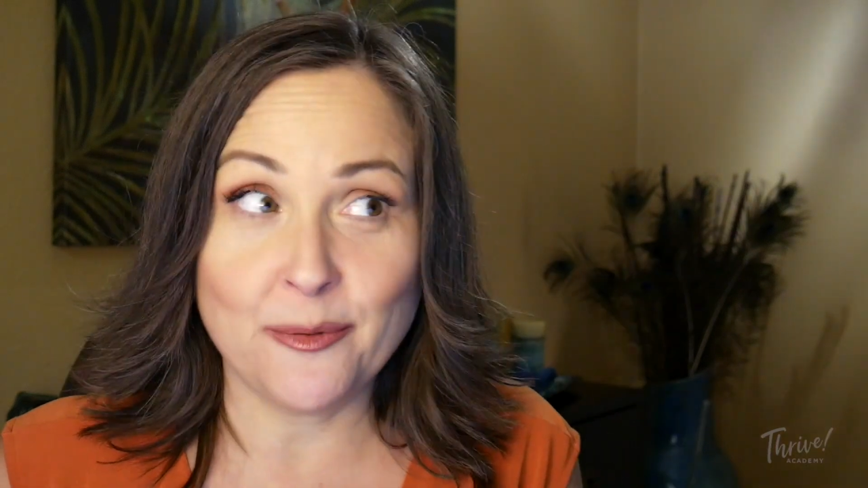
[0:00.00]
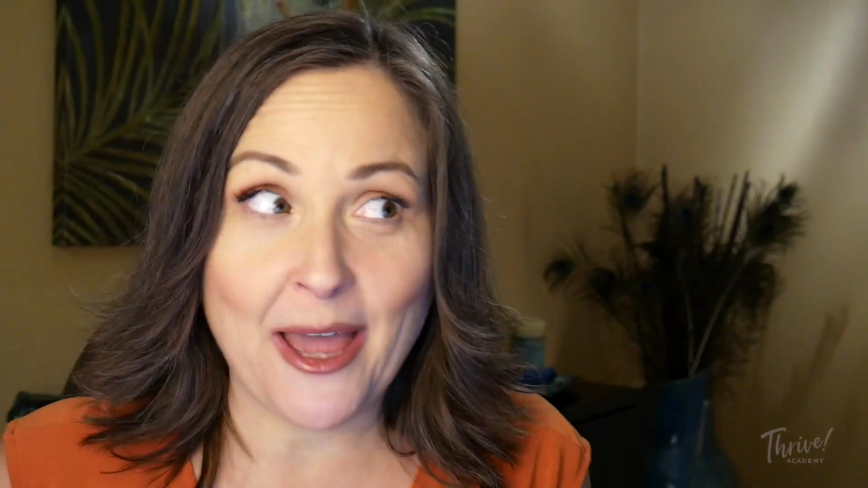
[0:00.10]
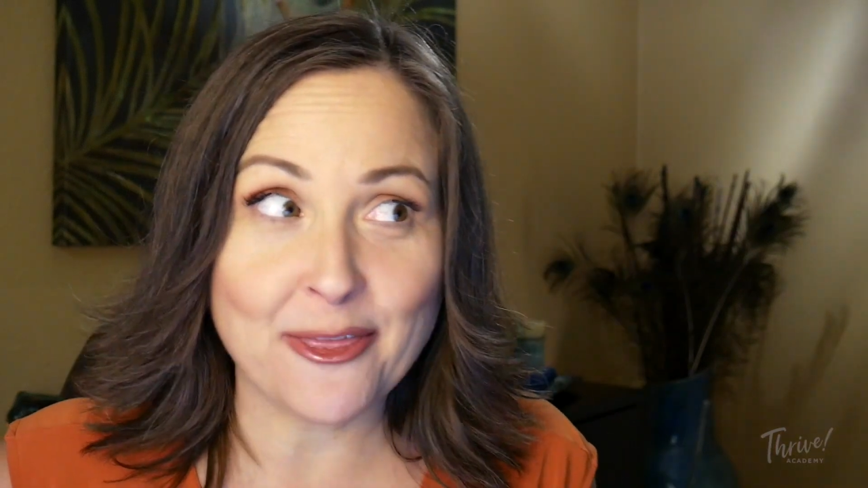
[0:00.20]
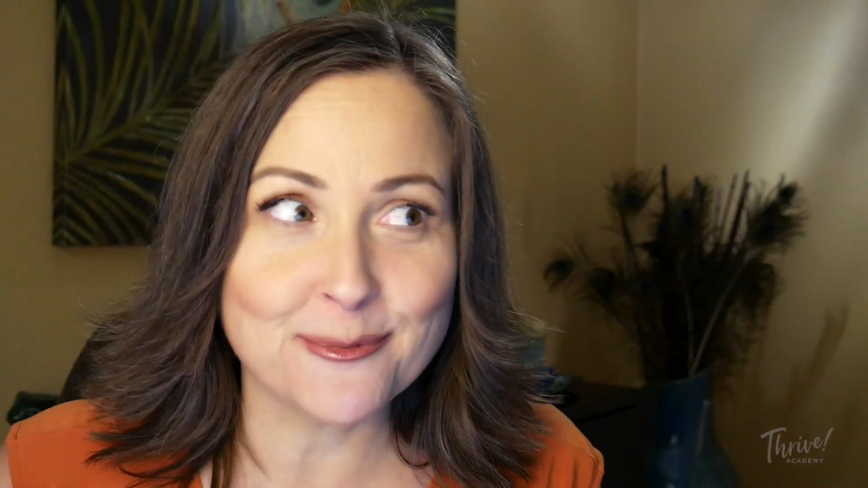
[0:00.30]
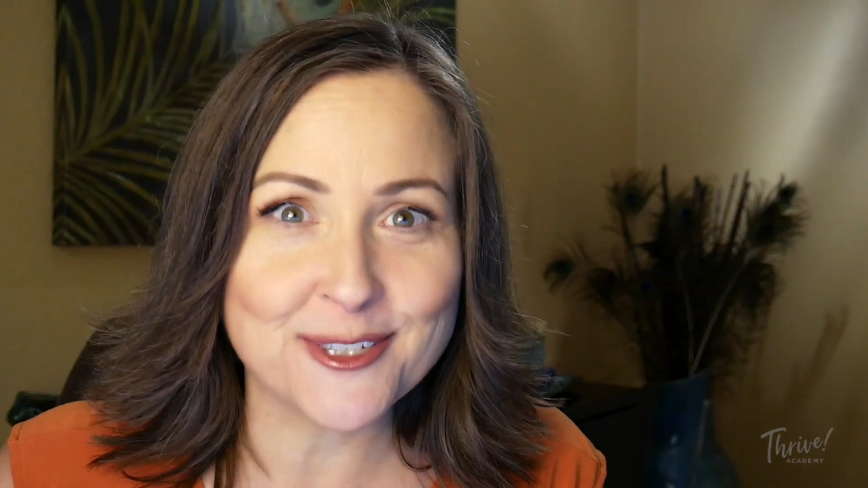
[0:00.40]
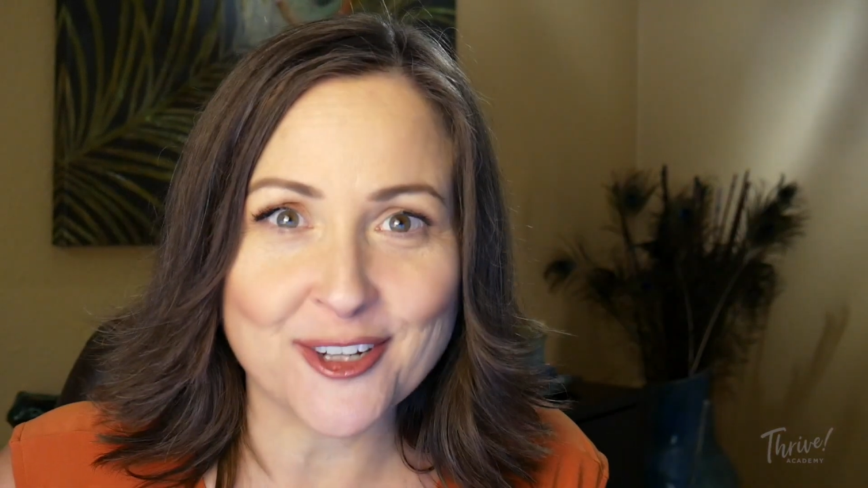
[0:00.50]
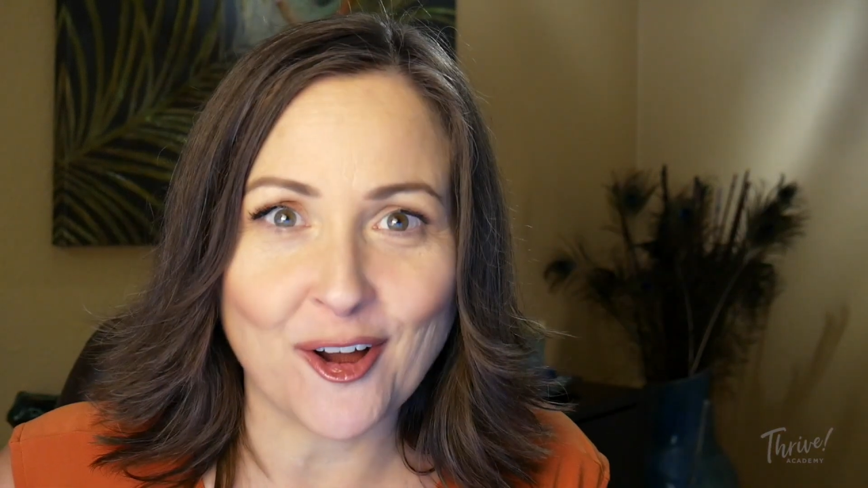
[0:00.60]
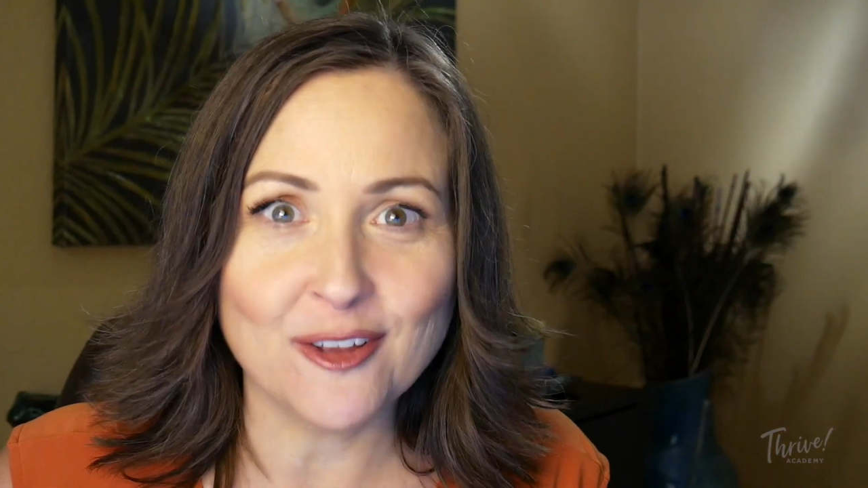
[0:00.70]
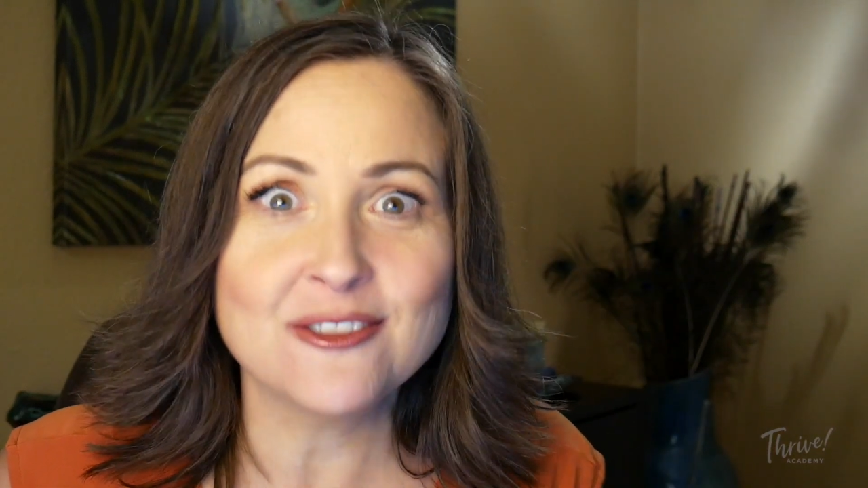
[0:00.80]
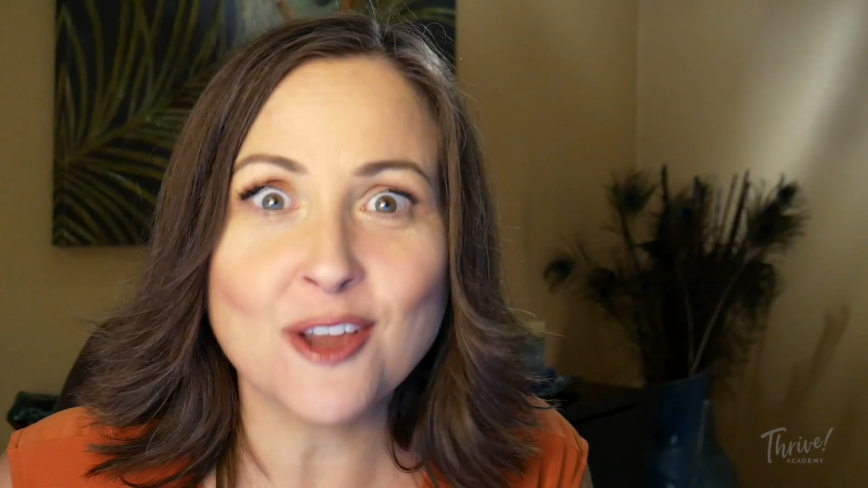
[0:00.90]
bathroom
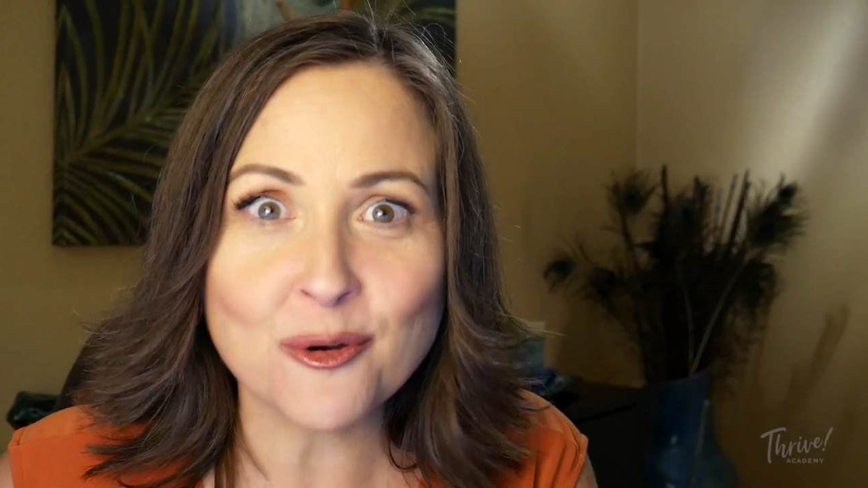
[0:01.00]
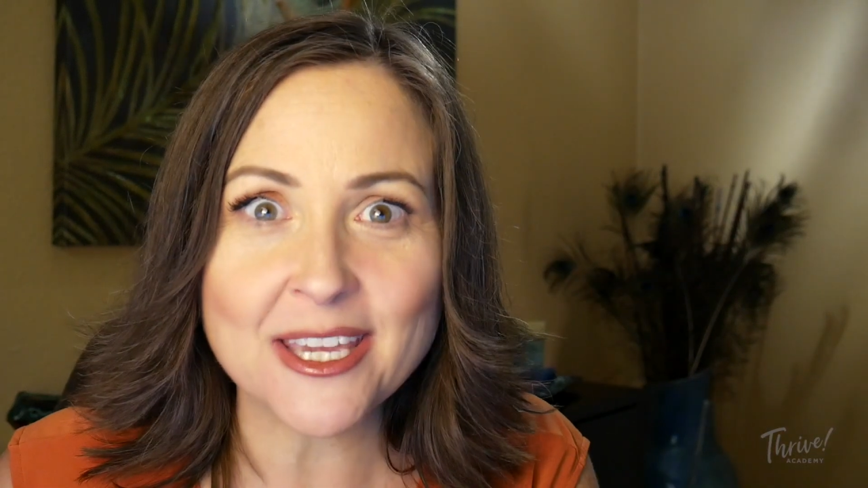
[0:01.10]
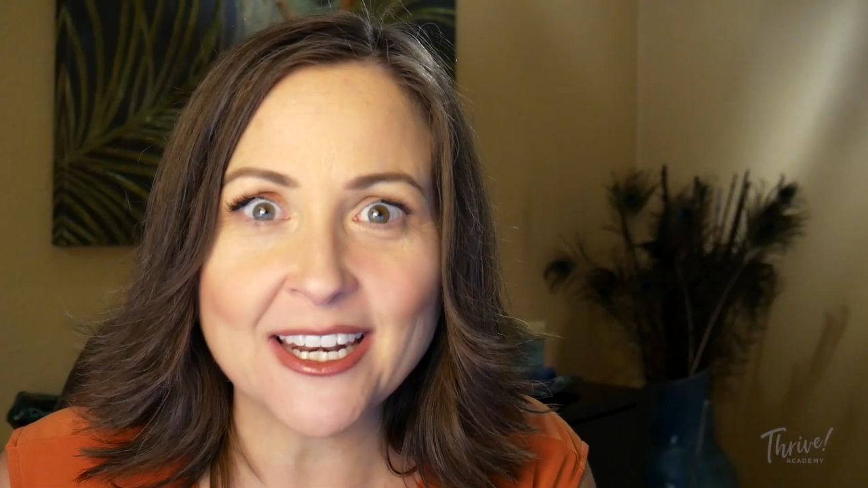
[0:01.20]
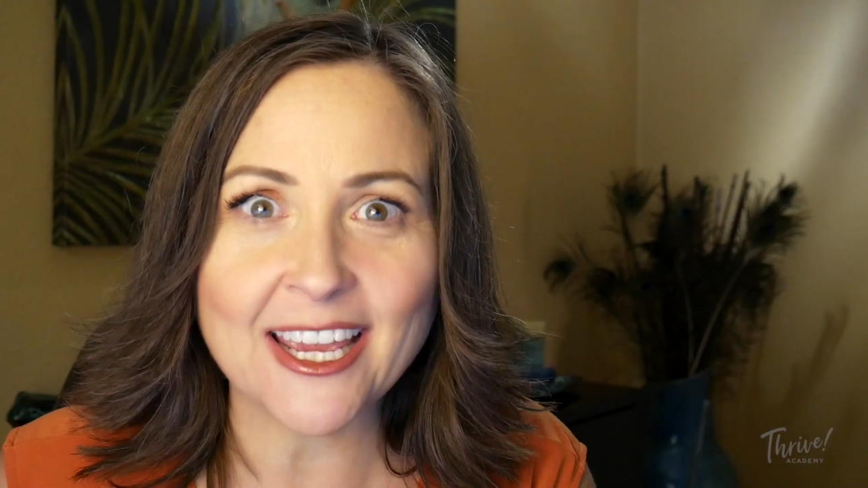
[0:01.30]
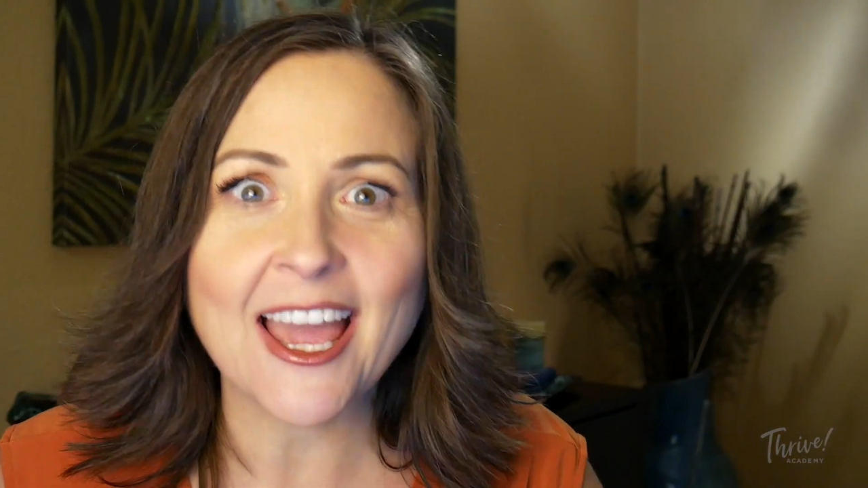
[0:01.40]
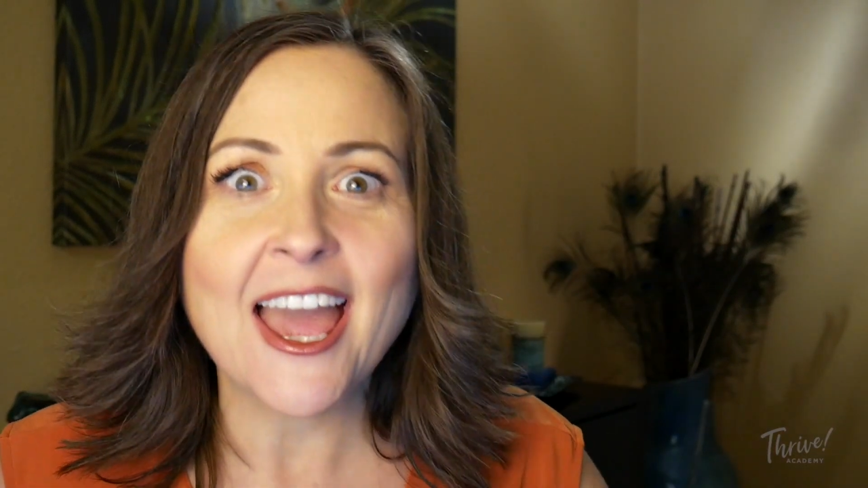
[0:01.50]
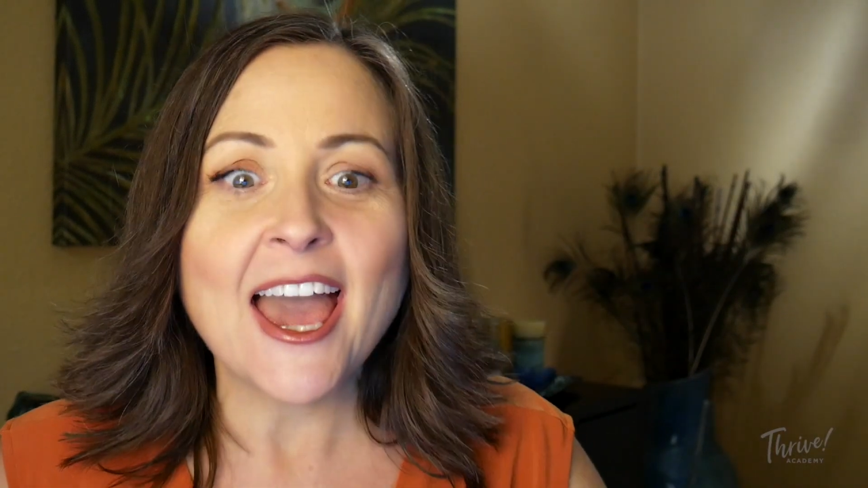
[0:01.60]
stall, no kidding.